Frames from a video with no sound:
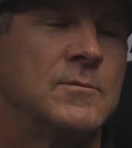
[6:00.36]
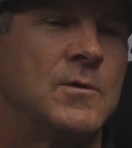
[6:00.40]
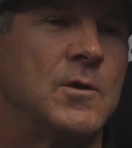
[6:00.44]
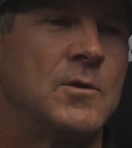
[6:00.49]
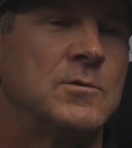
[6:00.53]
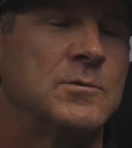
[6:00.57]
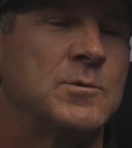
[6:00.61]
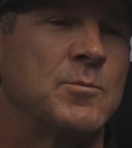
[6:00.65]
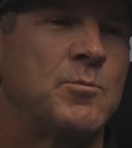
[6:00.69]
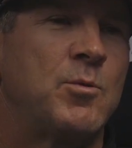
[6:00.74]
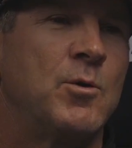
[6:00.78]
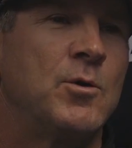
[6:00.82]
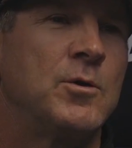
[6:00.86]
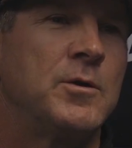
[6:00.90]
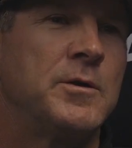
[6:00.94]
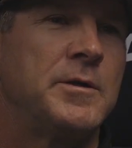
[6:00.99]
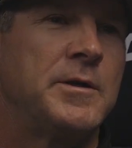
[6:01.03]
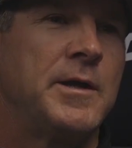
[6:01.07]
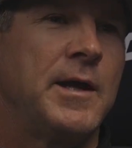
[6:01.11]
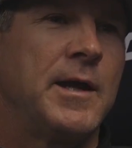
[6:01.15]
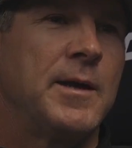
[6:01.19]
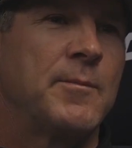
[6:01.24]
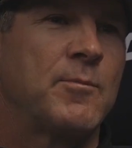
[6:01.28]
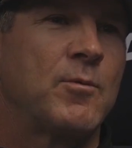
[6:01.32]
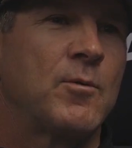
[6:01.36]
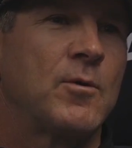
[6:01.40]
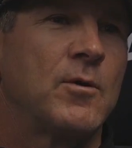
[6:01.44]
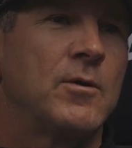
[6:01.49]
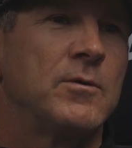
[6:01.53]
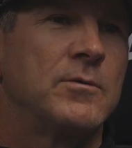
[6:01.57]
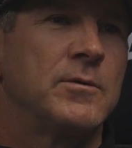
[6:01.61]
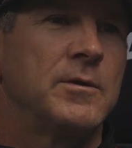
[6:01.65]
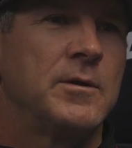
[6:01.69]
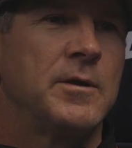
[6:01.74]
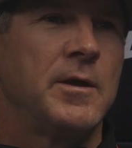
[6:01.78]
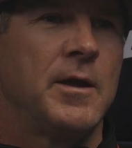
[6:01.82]
Does it put a damper
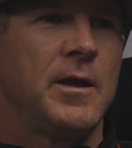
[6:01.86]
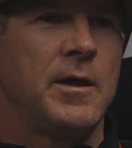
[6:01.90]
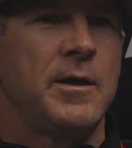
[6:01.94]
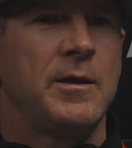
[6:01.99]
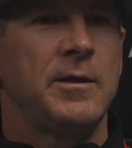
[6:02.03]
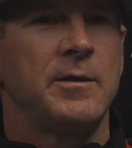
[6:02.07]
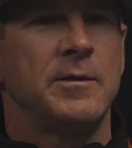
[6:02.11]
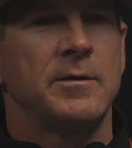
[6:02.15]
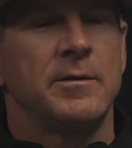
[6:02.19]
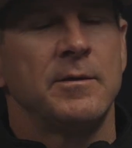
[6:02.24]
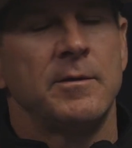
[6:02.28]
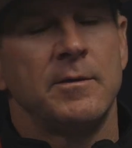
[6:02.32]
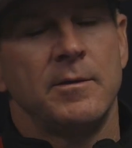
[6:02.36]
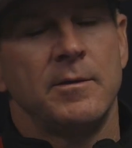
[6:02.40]
on the day?